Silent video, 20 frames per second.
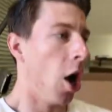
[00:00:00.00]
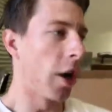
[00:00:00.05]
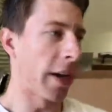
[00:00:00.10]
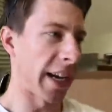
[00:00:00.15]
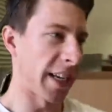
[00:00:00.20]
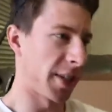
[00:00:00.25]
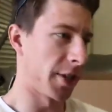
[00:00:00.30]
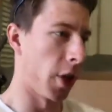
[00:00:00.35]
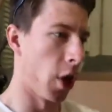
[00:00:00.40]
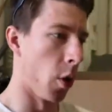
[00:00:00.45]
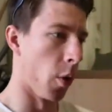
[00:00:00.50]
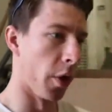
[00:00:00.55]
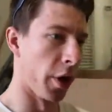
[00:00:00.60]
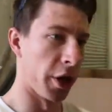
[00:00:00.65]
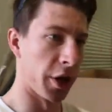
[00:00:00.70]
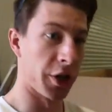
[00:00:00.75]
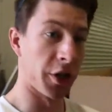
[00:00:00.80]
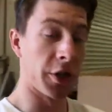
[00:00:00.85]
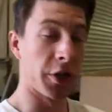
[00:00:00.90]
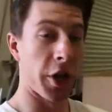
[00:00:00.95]
Okay, so
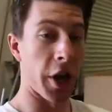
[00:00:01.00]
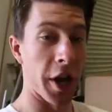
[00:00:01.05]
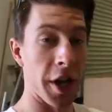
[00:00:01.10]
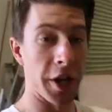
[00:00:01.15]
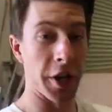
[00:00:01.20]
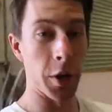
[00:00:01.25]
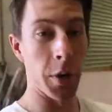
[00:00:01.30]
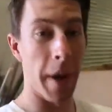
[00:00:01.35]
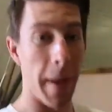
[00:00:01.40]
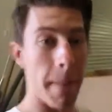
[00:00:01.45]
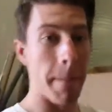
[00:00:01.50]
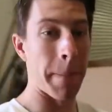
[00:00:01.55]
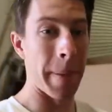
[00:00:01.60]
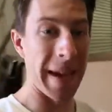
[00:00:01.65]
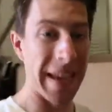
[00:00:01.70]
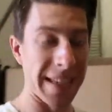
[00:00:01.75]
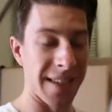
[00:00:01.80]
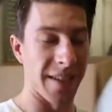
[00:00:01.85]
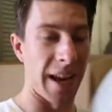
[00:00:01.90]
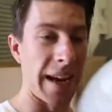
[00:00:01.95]
we're gonna do a
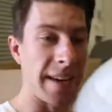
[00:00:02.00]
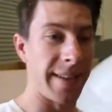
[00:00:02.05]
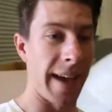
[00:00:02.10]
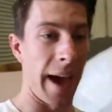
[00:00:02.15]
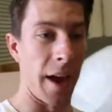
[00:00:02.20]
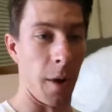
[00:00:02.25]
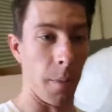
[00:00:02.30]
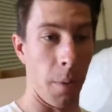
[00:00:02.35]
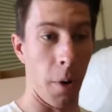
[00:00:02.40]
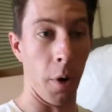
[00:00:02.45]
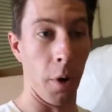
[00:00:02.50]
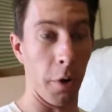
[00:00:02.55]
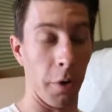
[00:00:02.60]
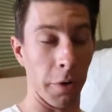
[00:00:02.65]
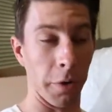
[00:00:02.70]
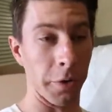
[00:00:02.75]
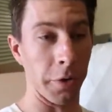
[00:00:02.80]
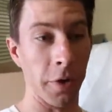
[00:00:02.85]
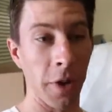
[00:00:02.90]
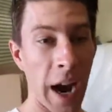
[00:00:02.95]
baseline dyno
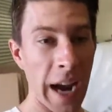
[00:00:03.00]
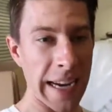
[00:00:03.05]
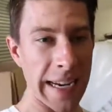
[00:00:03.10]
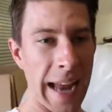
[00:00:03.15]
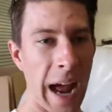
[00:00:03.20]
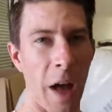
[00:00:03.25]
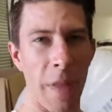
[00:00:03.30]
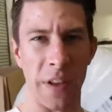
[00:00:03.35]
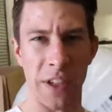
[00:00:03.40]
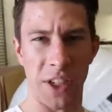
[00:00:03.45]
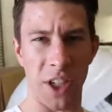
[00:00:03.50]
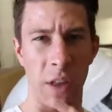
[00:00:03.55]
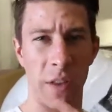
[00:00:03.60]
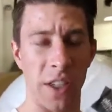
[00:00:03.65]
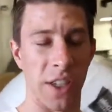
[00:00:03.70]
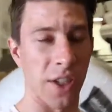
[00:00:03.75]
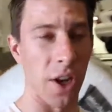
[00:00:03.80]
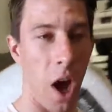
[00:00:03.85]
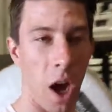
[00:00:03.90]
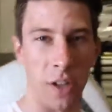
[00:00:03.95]
pull right now. This is on
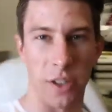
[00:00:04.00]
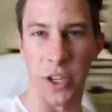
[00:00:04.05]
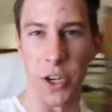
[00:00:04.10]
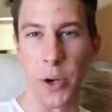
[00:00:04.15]
the stock